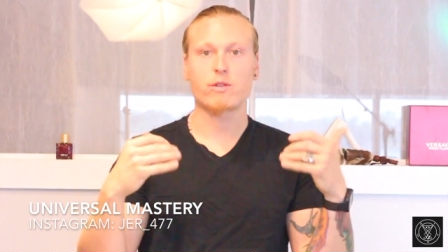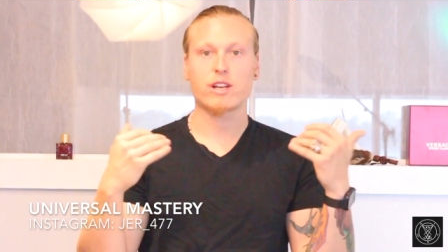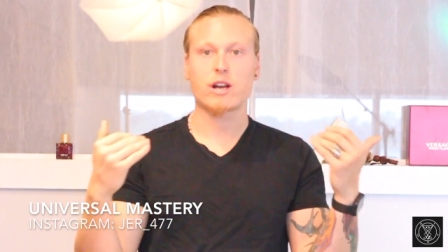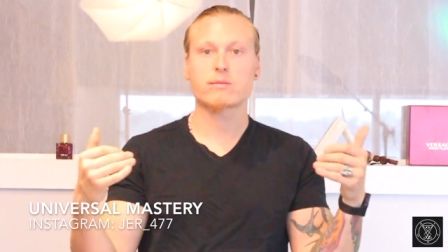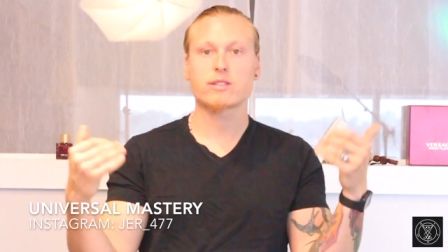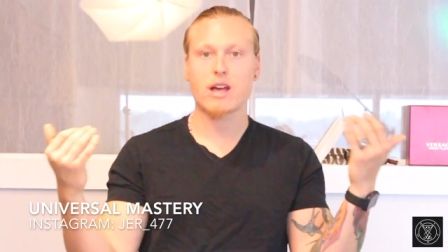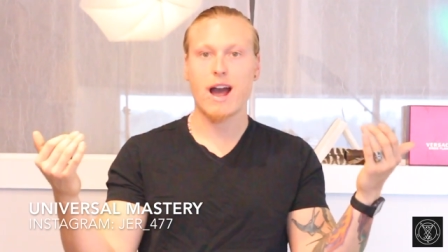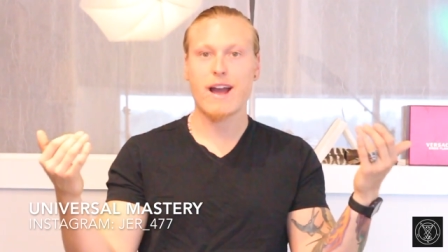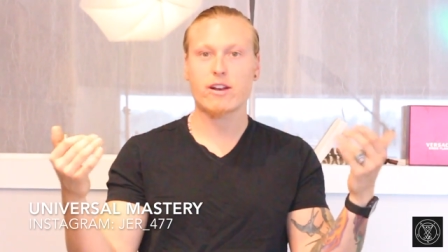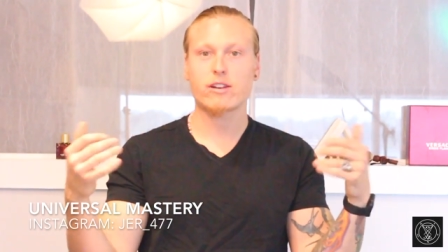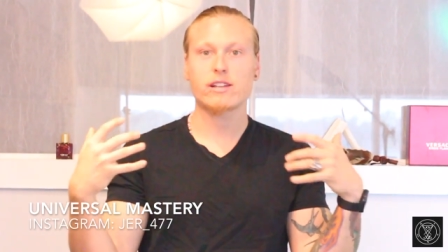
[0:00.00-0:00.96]
When it comes to the
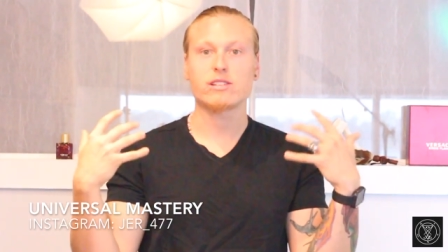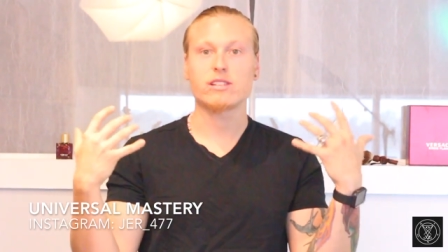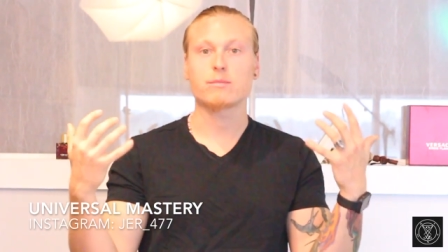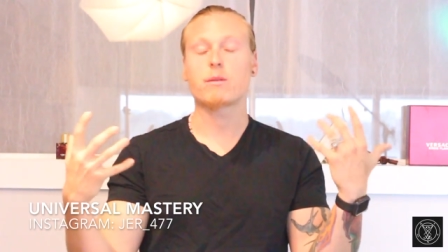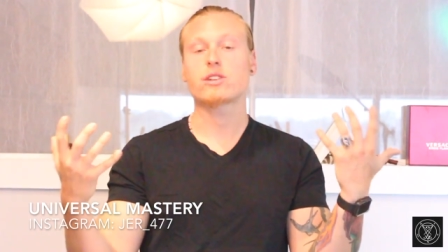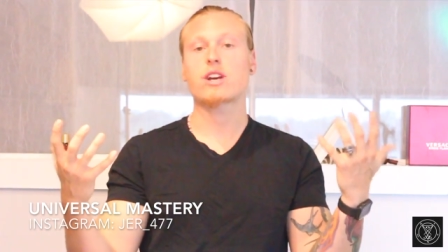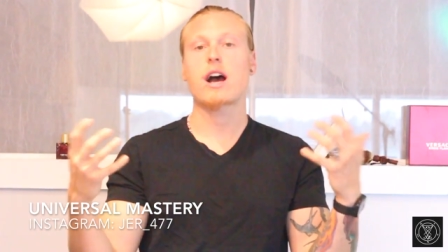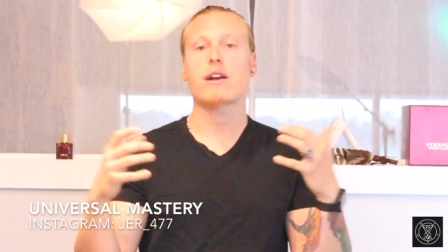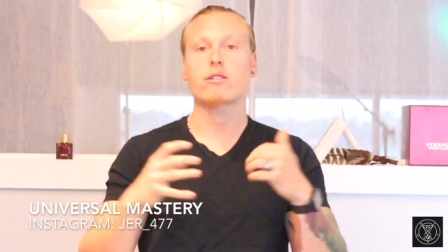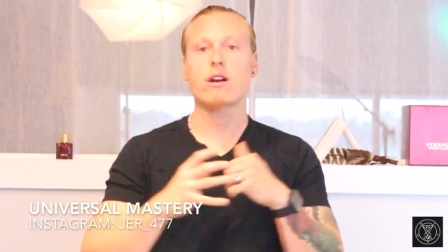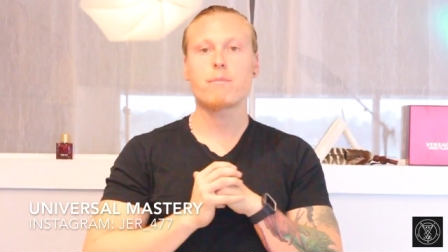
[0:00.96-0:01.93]
hierarchies, he's much
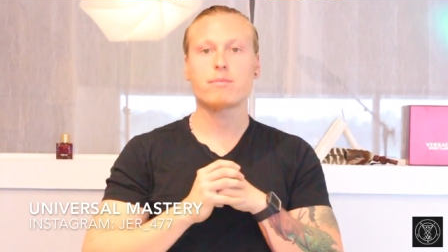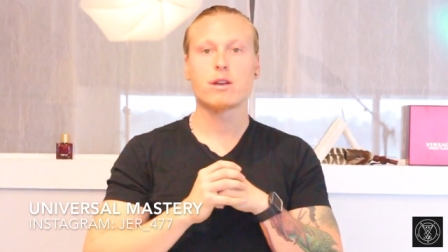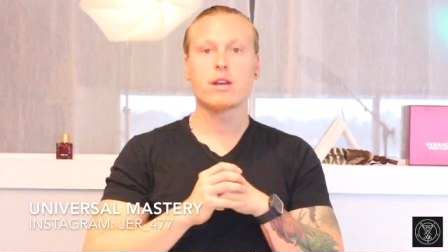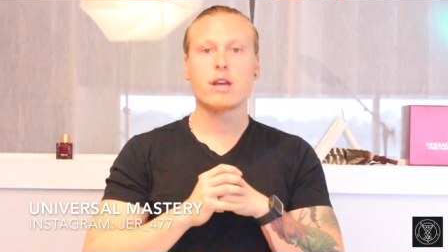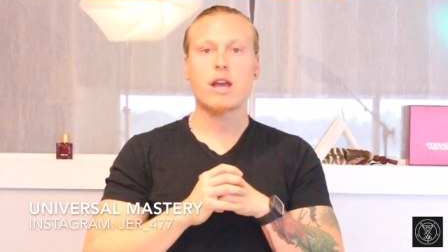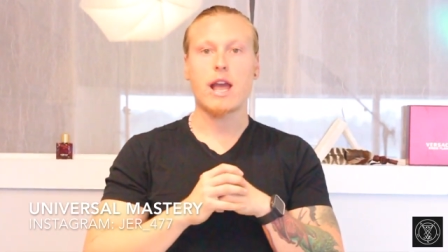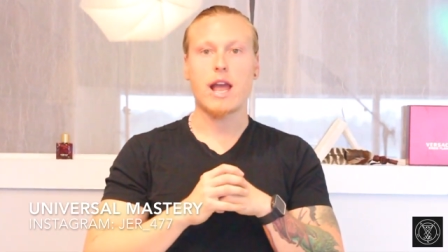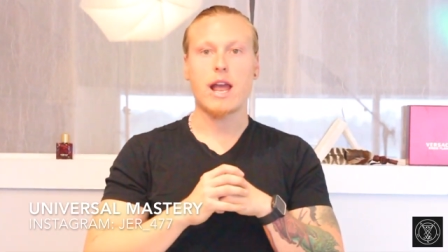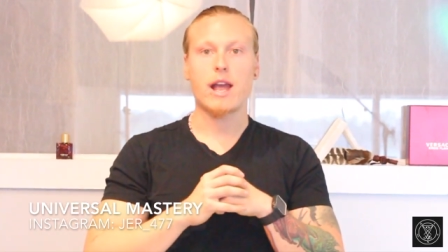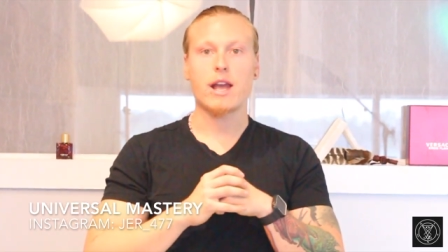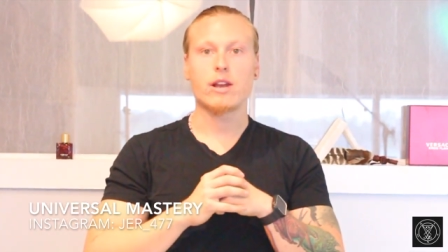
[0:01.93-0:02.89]
higher up,
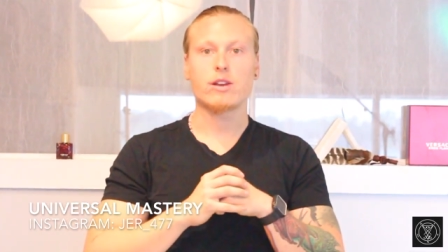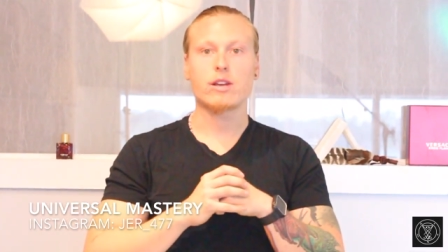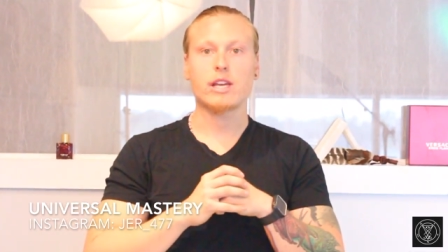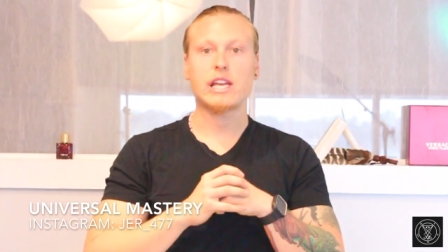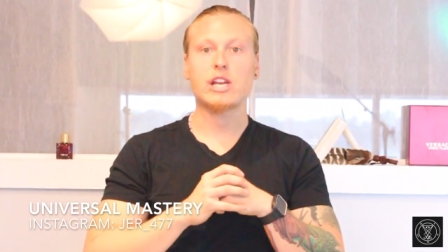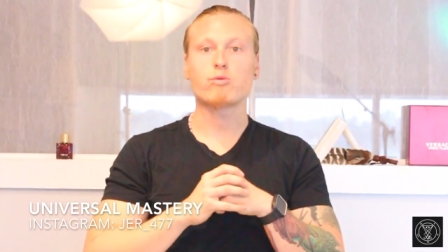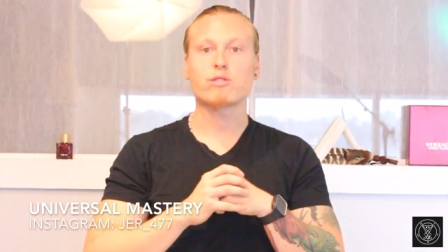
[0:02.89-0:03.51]
and he